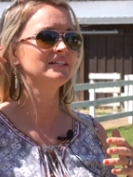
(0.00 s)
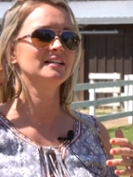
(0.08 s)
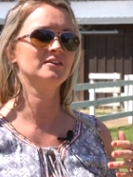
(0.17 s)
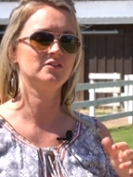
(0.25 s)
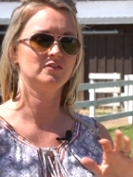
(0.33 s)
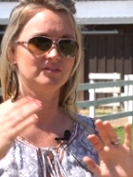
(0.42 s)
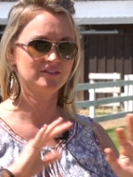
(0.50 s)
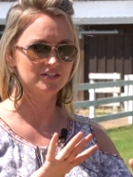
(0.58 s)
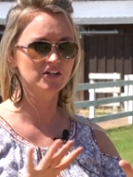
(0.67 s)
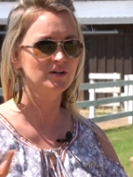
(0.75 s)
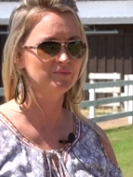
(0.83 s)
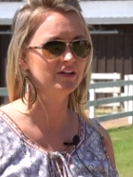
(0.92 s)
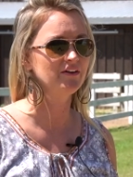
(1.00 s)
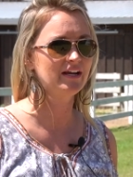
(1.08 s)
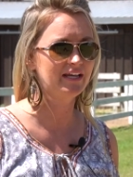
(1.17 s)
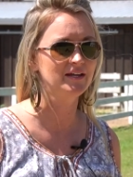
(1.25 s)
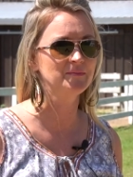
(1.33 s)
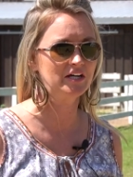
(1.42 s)
single guitar player I
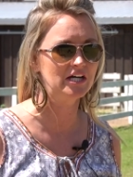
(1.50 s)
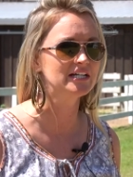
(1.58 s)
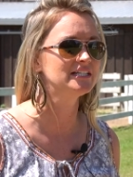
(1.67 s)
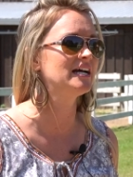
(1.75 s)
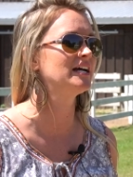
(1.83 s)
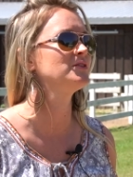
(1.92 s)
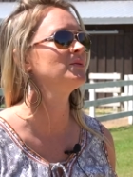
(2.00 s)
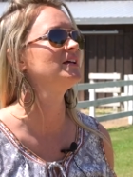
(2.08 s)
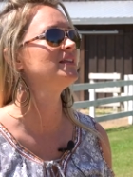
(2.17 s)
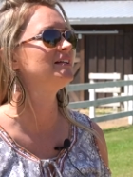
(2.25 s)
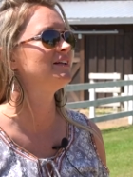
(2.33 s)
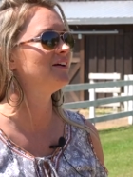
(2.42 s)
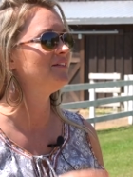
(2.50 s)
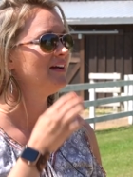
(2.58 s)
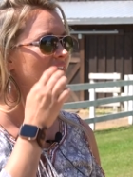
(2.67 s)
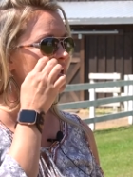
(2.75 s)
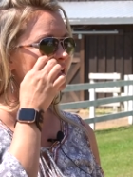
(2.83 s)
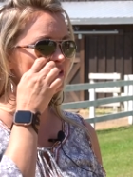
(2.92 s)
came in contact with, you know,
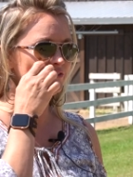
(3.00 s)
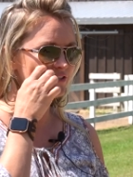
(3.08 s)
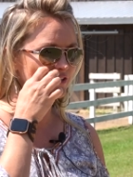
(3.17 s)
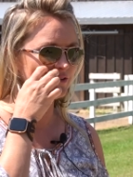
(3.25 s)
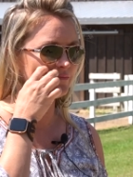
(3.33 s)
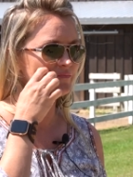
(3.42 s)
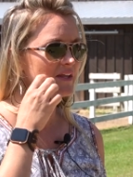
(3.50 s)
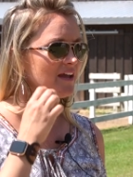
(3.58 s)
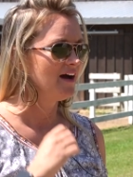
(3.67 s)
and YouTube.